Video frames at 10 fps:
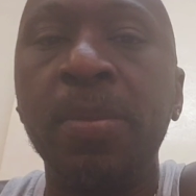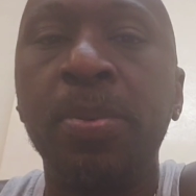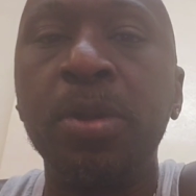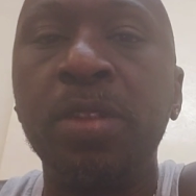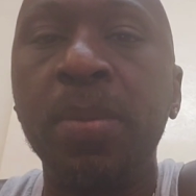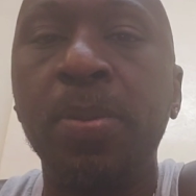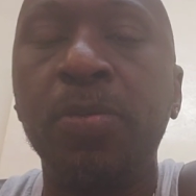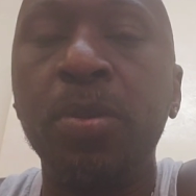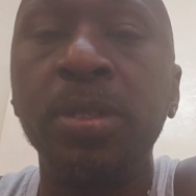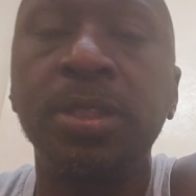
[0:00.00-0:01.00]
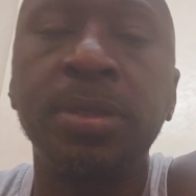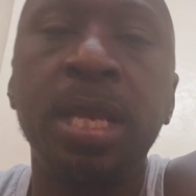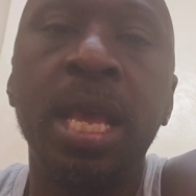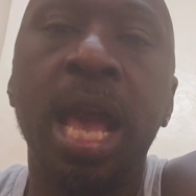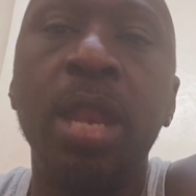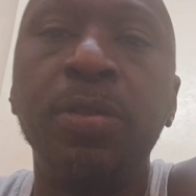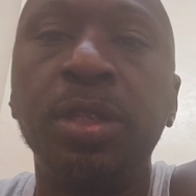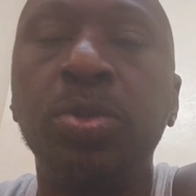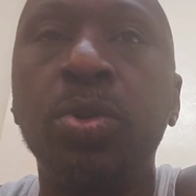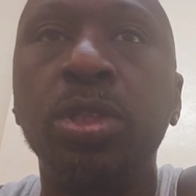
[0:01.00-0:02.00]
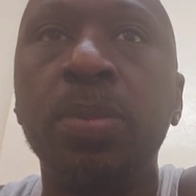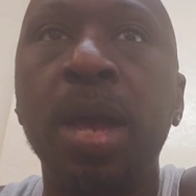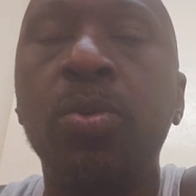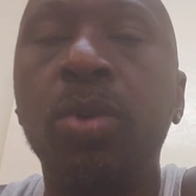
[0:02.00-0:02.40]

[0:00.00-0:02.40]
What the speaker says: improve their performance. And obviously talked about